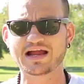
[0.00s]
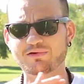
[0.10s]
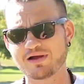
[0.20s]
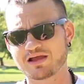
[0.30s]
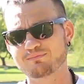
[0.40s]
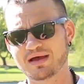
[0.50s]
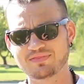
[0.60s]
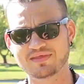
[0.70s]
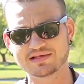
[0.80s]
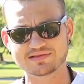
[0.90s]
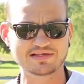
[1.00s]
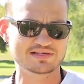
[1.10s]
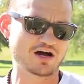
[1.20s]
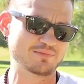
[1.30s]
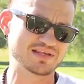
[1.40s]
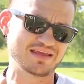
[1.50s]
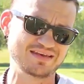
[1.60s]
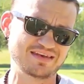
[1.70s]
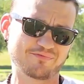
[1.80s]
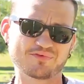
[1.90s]
I recommend these. These comes
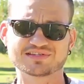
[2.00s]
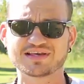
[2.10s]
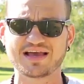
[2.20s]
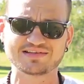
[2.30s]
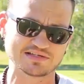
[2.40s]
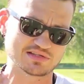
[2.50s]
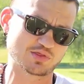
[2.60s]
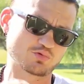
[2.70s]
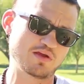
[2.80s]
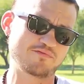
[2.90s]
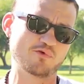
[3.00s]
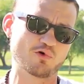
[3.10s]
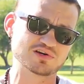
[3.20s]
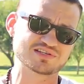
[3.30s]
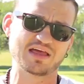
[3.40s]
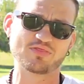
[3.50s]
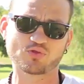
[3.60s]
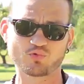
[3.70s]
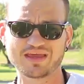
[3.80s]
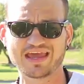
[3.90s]
in different sizes, 3/4 and
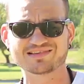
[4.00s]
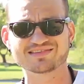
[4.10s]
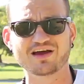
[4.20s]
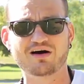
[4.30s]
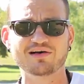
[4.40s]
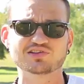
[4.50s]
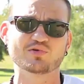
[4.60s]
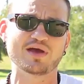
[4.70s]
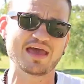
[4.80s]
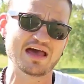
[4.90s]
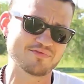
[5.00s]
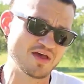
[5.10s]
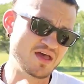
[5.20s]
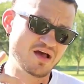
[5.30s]
3/8. They also have